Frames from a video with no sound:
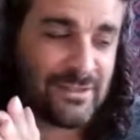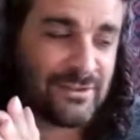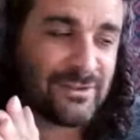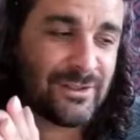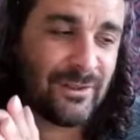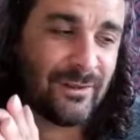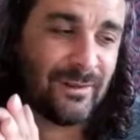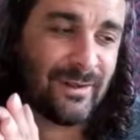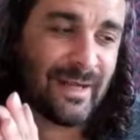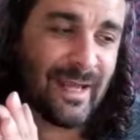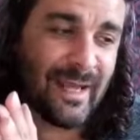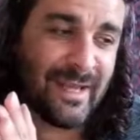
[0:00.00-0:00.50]

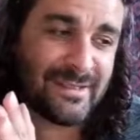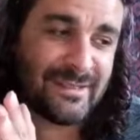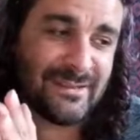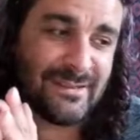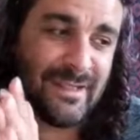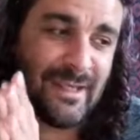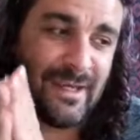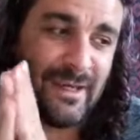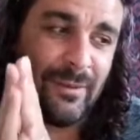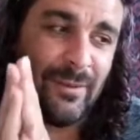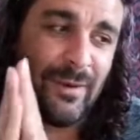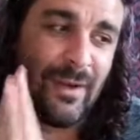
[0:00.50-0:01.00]
Do let us
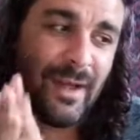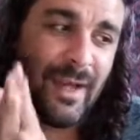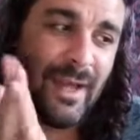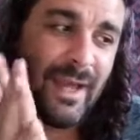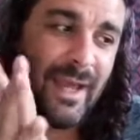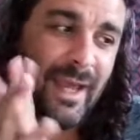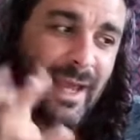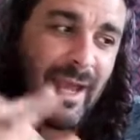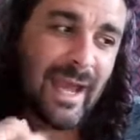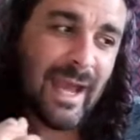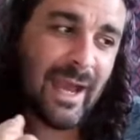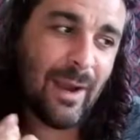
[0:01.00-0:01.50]
know
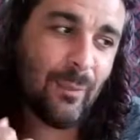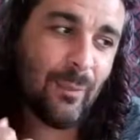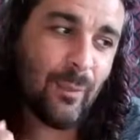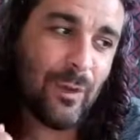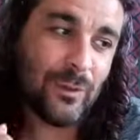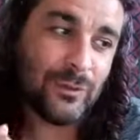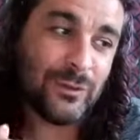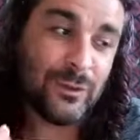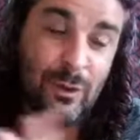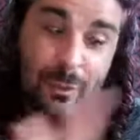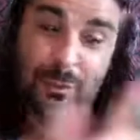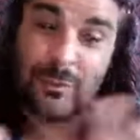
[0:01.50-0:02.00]
and we'll
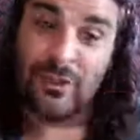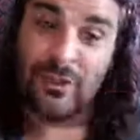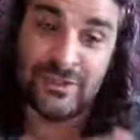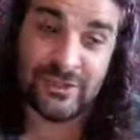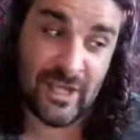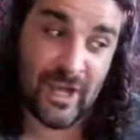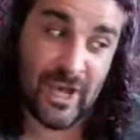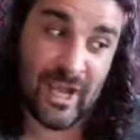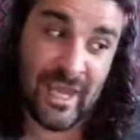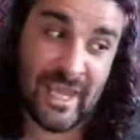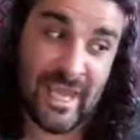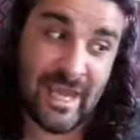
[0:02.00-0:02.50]
do them because
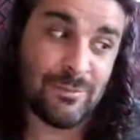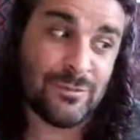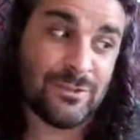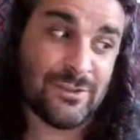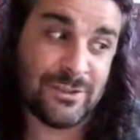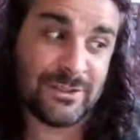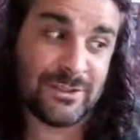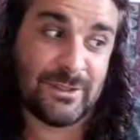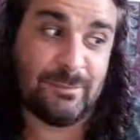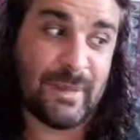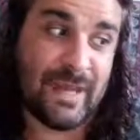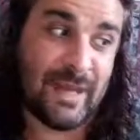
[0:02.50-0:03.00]
I am
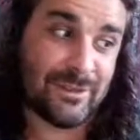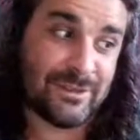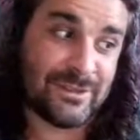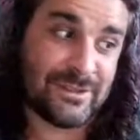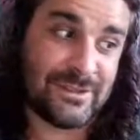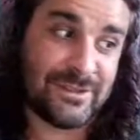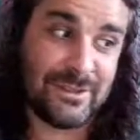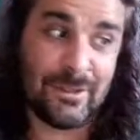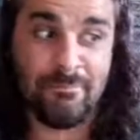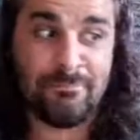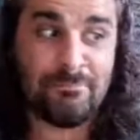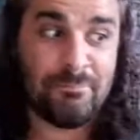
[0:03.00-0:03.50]
just about
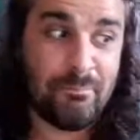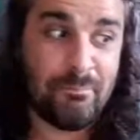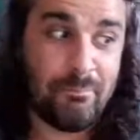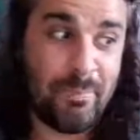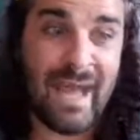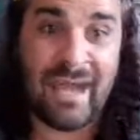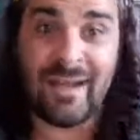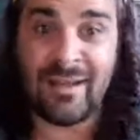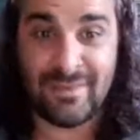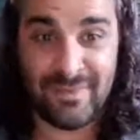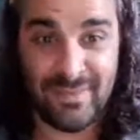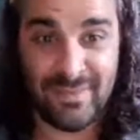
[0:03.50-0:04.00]
to
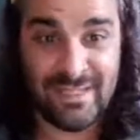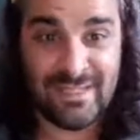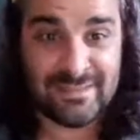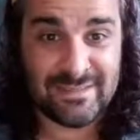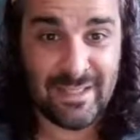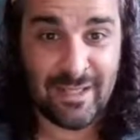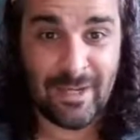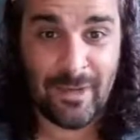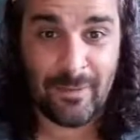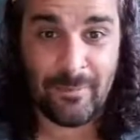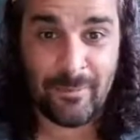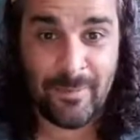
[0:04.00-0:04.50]
bag these
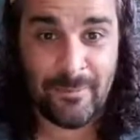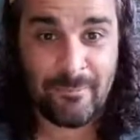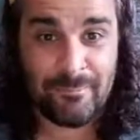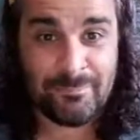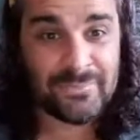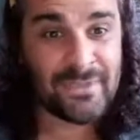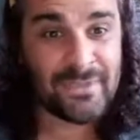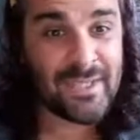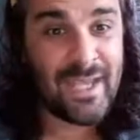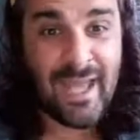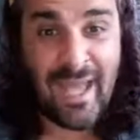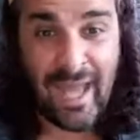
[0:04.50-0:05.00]
up
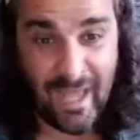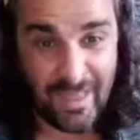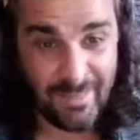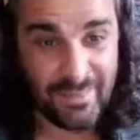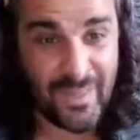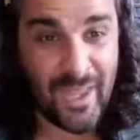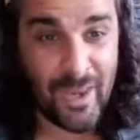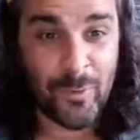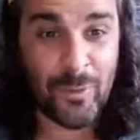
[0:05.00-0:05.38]
and they